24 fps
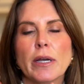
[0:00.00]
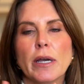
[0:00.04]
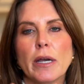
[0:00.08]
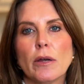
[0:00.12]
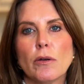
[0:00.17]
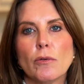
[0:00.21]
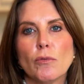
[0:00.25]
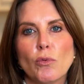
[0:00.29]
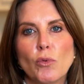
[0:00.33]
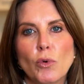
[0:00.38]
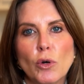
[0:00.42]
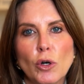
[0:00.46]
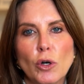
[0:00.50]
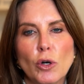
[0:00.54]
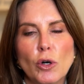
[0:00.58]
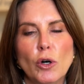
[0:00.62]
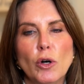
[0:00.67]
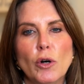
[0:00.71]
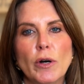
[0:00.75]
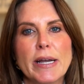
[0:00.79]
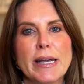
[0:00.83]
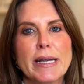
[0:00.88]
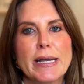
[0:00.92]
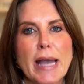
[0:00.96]
and
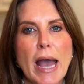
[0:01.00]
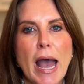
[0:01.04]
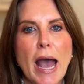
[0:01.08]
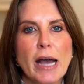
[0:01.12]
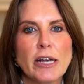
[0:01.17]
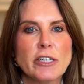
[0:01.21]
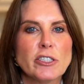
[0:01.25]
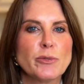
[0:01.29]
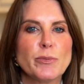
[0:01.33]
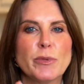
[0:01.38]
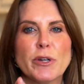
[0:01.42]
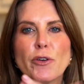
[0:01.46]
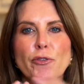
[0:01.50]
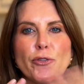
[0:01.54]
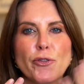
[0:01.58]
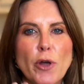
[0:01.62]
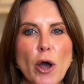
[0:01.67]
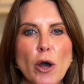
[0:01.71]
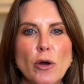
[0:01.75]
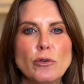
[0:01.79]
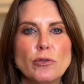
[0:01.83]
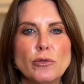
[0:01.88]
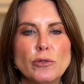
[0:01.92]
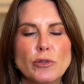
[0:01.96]
wool and cashmere,
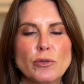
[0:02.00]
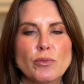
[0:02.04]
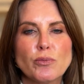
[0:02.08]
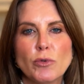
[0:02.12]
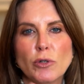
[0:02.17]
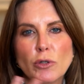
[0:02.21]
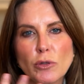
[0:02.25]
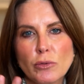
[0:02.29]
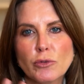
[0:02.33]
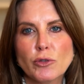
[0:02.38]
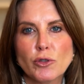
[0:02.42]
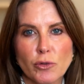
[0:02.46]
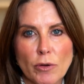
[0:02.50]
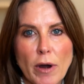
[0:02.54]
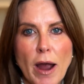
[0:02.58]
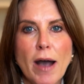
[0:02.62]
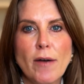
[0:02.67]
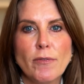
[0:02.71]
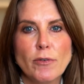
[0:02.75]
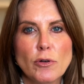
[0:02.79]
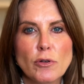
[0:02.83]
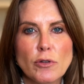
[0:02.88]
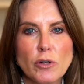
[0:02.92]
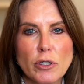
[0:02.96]
those will
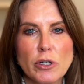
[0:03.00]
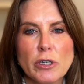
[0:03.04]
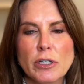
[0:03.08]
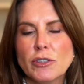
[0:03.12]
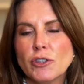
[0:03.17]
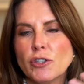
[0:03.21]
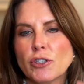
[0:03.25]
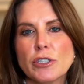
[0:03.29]
travel good.